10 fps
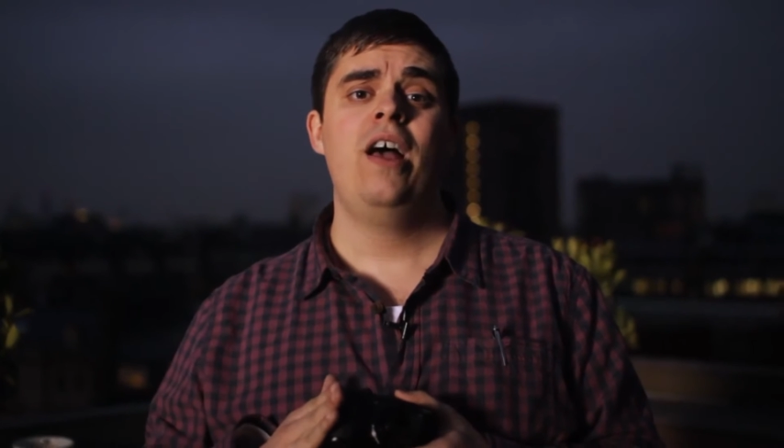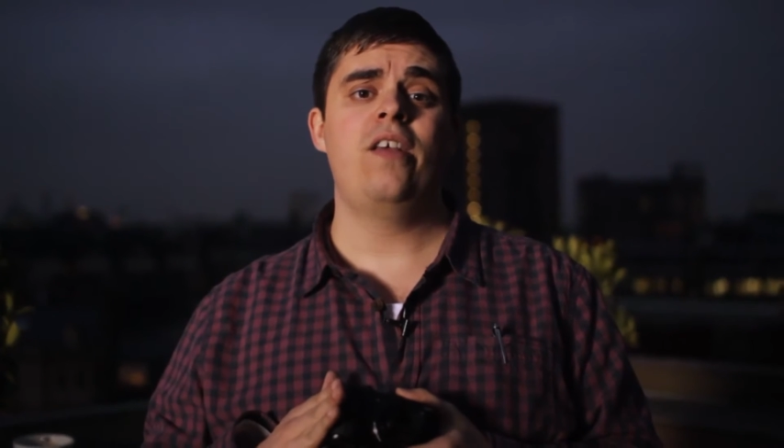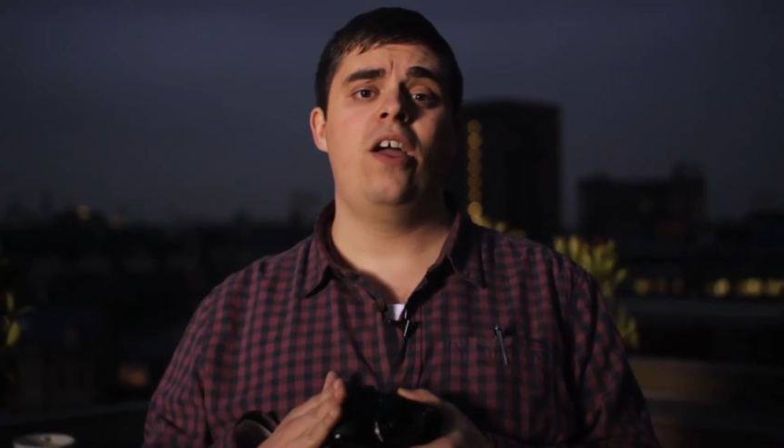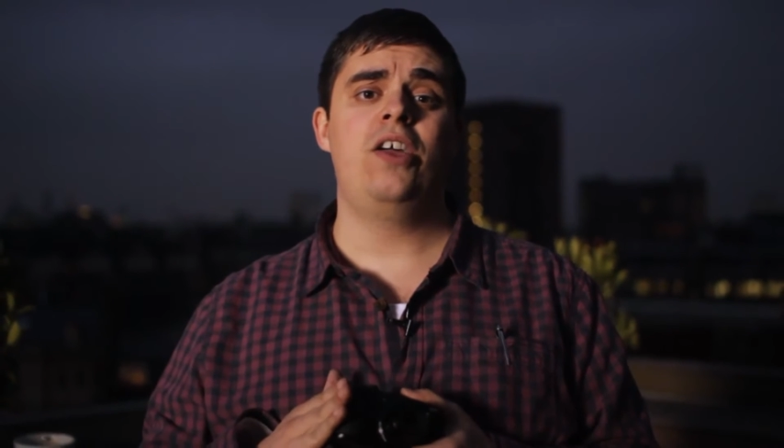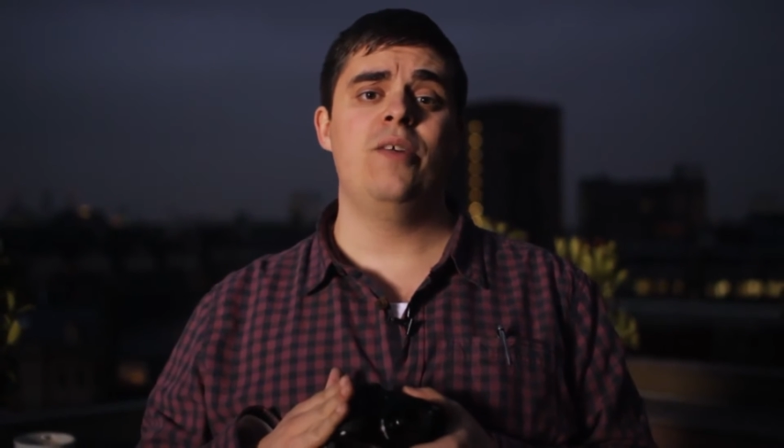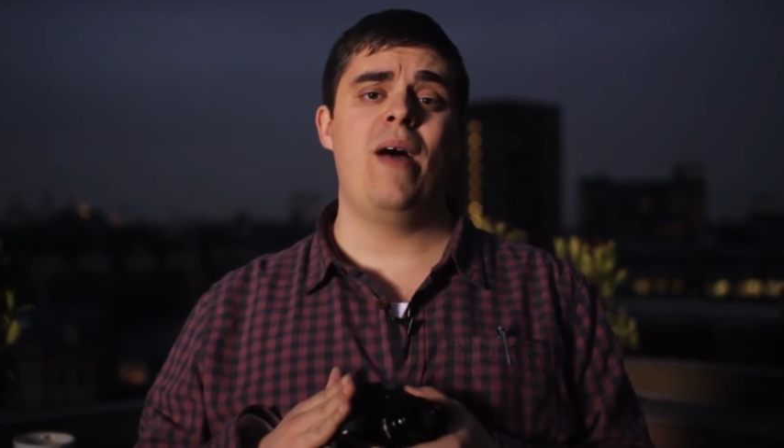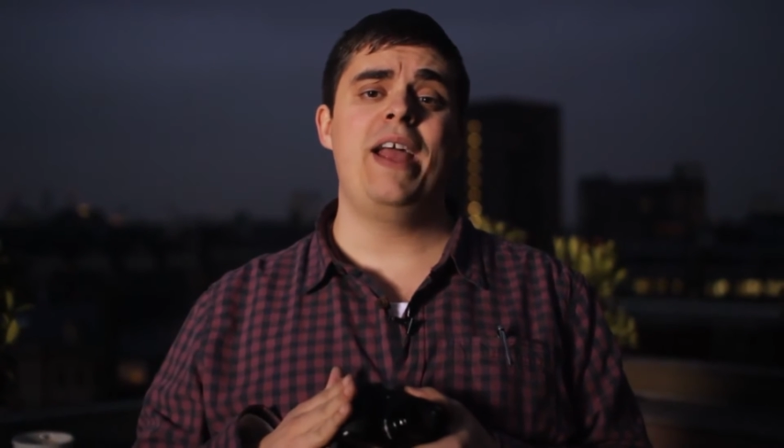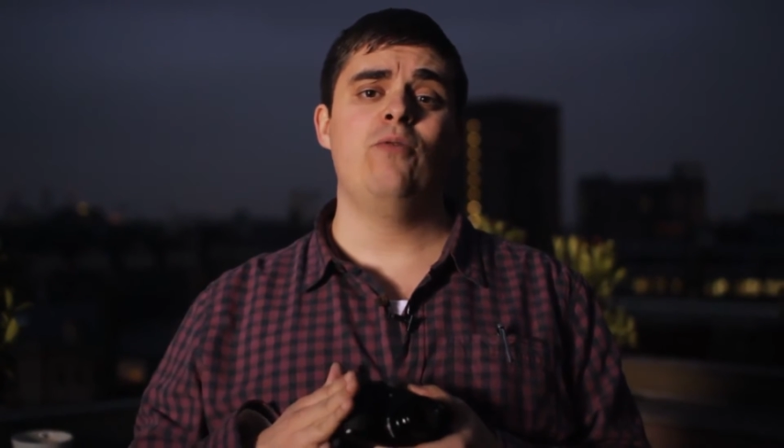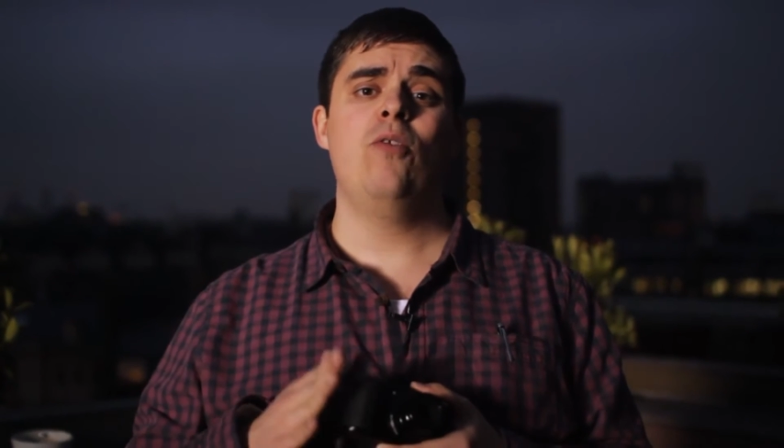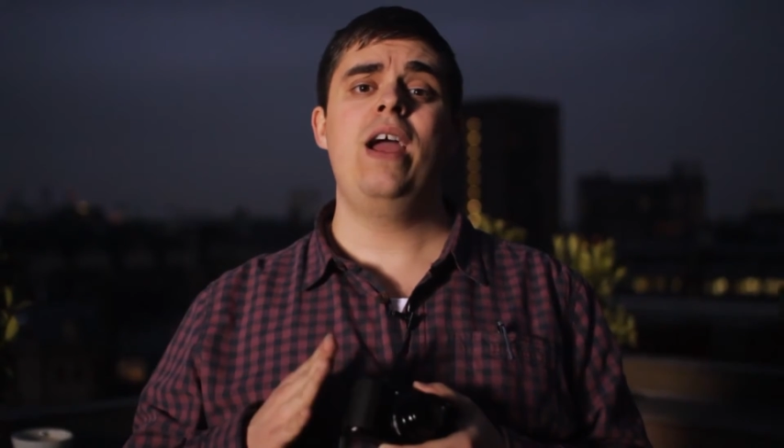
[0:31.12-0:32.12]
so you can
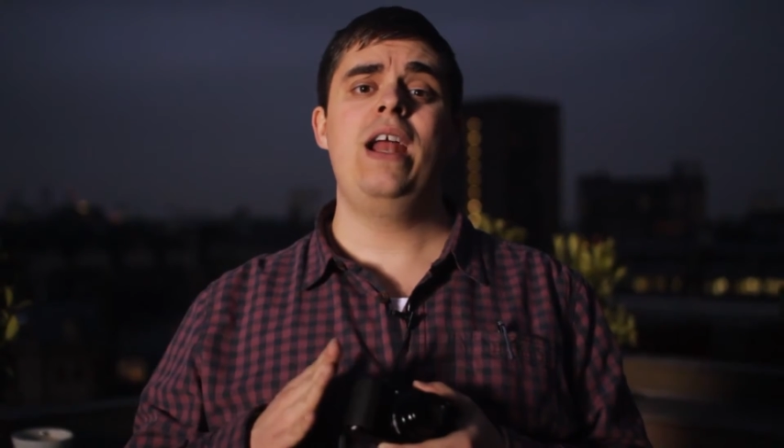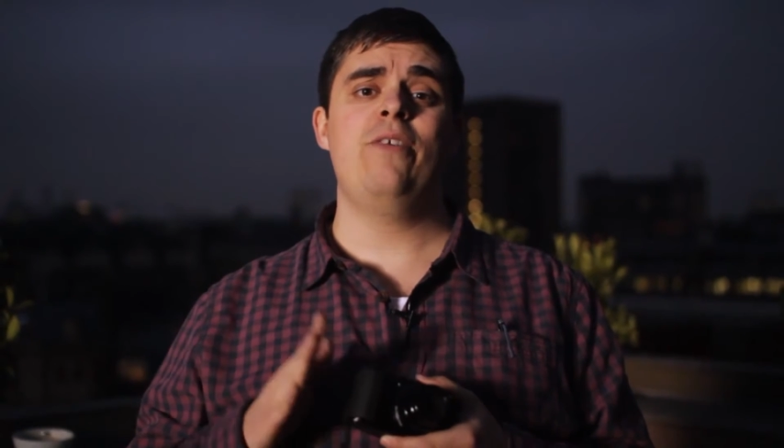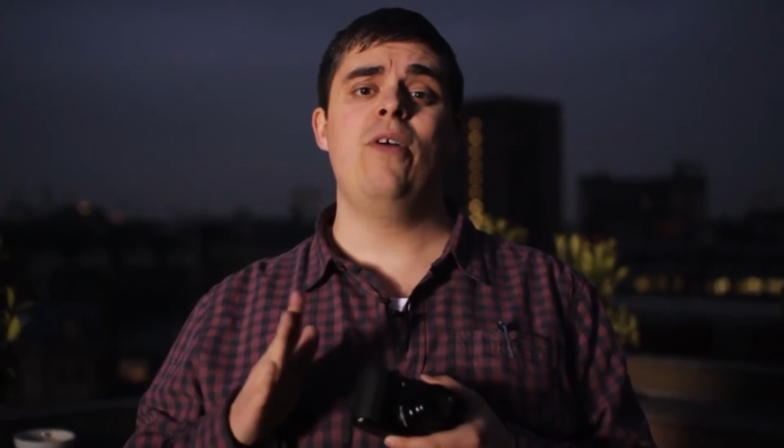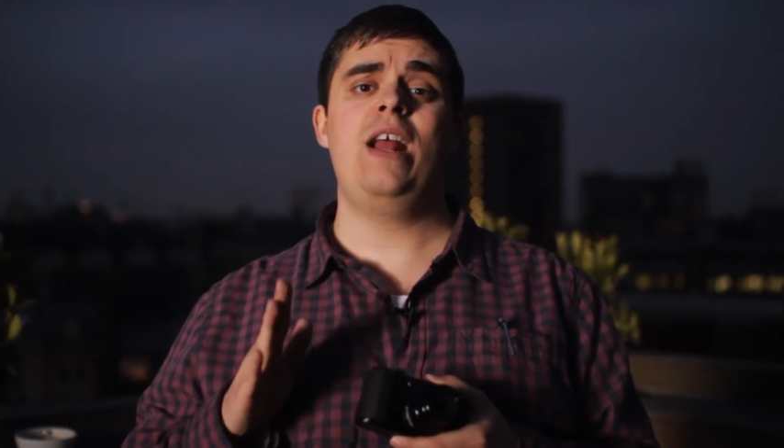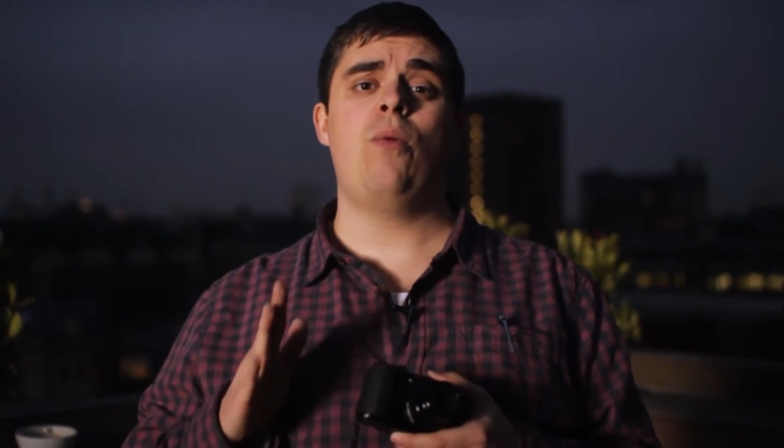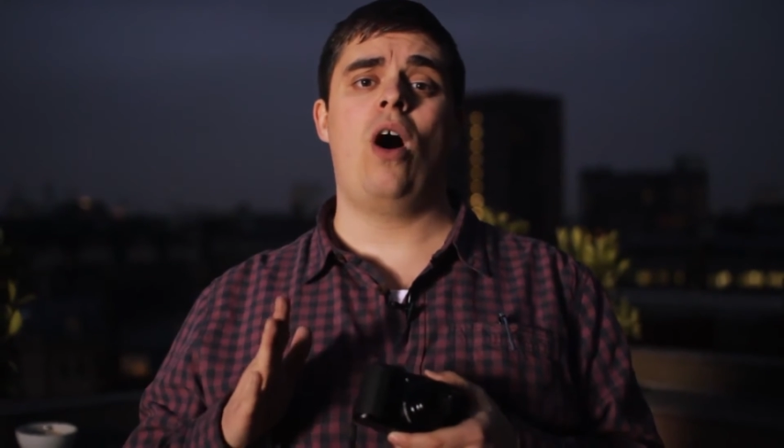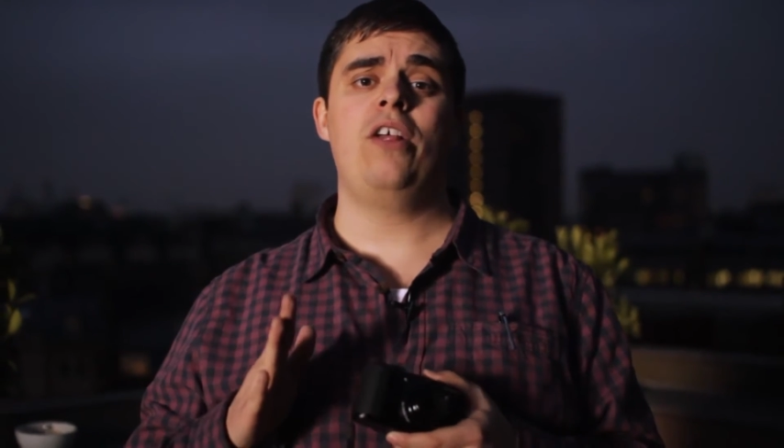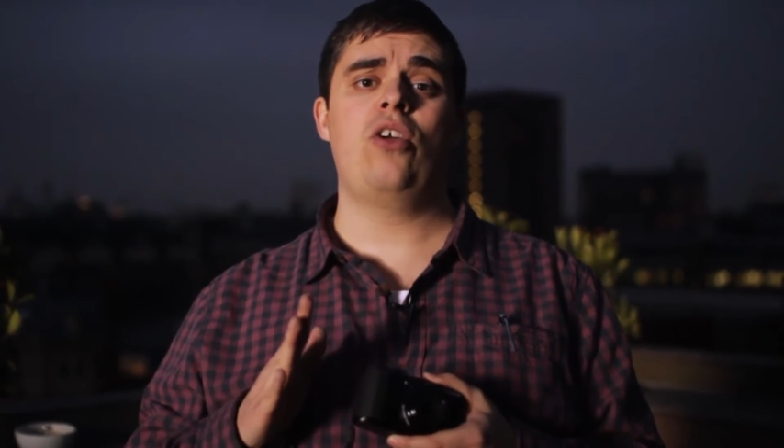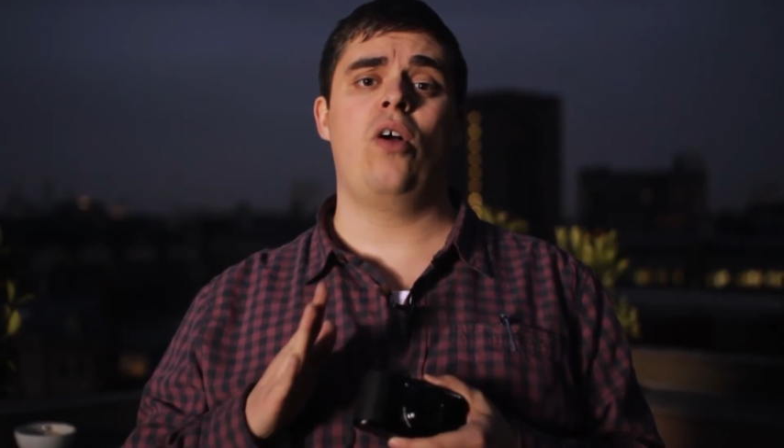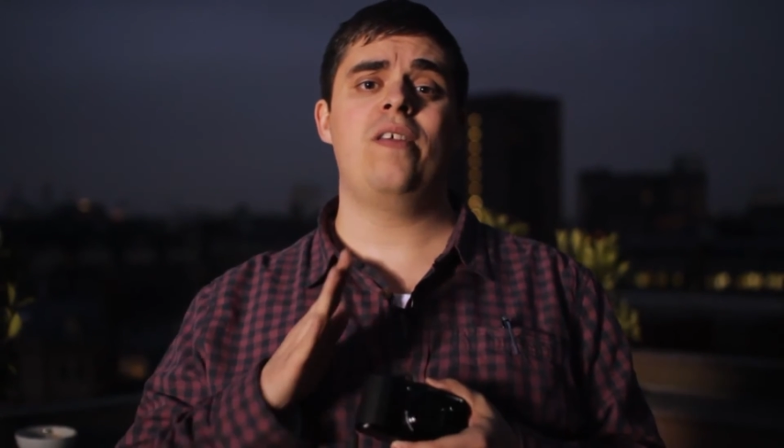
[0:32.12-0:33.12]
make really, really
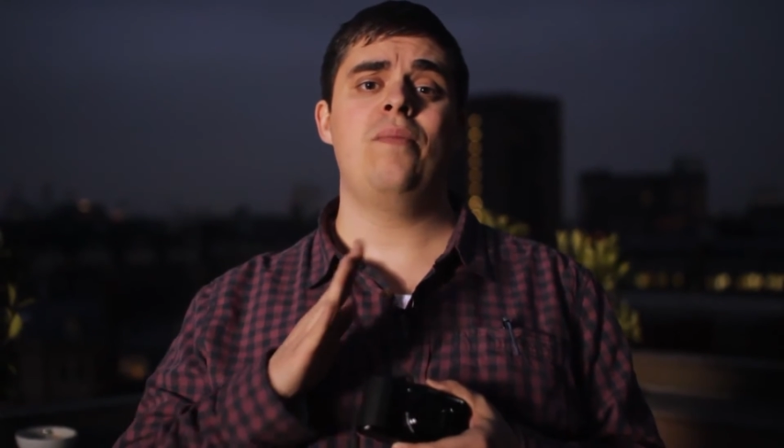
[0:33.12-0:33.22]
wide shots